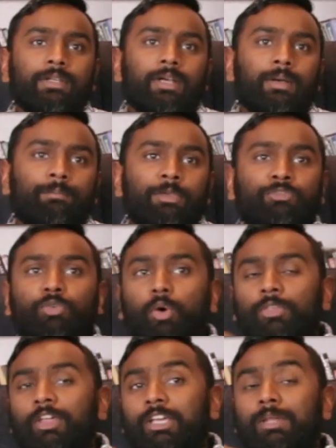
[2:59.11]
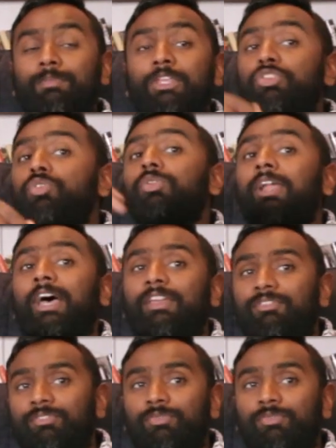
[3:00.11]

Uh, before there can be new life,